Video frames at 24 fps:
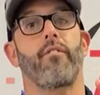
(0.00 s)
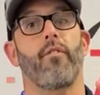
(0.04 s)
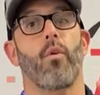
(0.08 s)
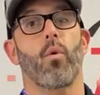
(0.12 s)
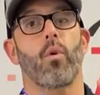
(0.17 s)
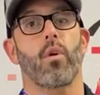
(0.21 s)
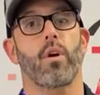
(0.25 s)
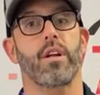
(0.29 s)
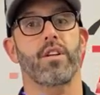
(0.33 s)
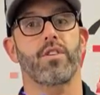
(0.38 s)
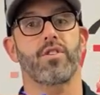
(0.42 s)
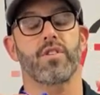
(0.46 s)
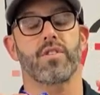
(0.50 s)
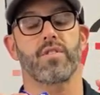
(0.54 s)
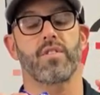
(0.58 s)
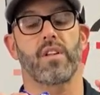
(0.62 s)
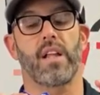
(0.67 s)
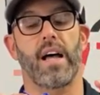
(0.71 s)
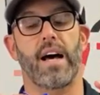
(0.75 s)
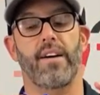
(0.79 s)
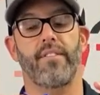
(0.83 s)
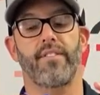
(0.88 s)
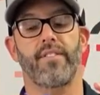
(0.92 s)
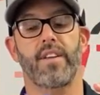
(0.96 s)
4 inches
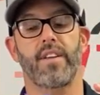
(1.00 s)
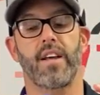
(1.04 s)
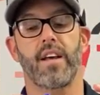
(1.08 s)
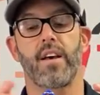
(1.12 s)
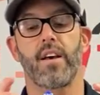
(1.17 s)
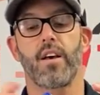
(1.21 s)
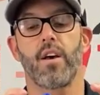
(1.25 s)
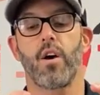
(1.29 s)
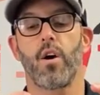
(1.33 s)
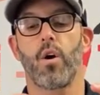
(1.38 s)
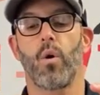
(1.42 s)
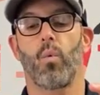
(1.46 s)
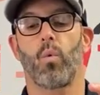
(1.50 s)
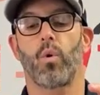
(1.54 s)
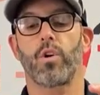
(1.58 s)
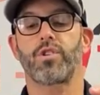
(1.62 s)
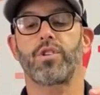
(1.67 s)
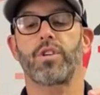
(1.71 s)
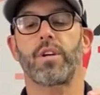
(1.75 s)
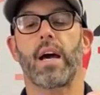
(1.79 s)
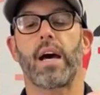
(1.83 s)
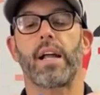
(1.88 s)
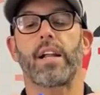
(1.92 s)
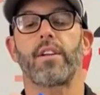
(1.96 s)
left. What you
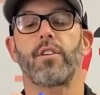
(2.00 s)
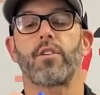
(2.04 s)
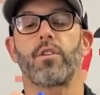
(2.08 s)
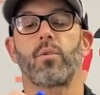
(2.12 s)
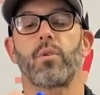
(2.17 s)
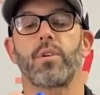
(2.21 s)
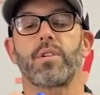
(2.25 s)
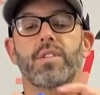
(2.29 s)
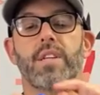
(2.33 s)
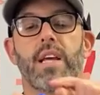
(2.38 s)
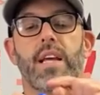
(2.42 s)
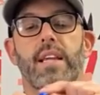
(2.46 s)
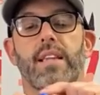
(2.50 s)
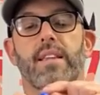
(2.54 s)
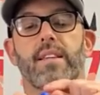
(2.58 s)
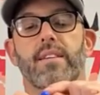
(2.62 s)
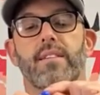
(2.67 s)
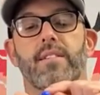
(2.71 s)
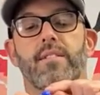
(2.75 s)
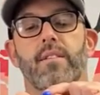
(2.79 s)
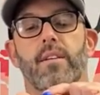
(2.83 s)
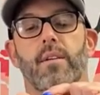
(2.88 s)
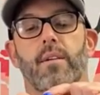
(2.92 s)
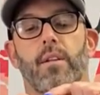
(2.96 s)
got to do is take
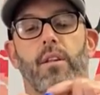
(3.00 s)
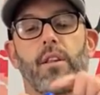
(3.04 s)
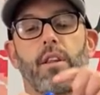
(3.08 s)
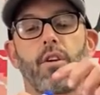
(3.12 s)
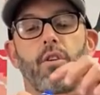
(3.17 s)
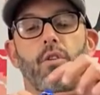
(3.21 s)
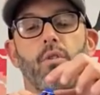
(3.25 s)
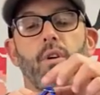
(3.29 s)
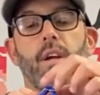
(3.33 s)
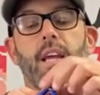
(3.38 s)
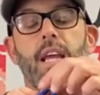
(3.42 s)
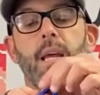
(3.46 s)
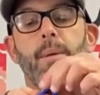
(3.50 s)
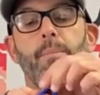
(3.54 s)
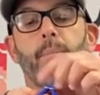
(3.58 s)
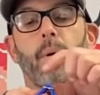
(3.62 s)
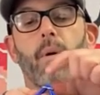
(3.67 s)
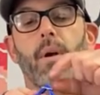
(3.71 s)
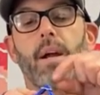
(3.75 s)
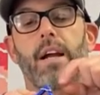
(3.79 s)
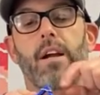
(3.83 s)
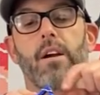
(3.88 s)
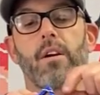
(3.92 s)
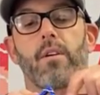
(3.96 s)
this little keeper
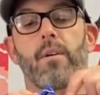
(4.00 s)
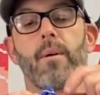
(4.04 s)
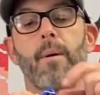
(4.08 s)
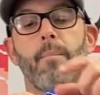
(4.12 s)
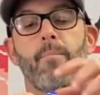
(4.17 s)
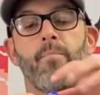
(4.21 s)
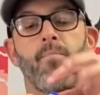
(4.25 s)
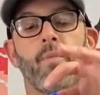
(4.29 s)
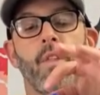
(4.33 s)
here.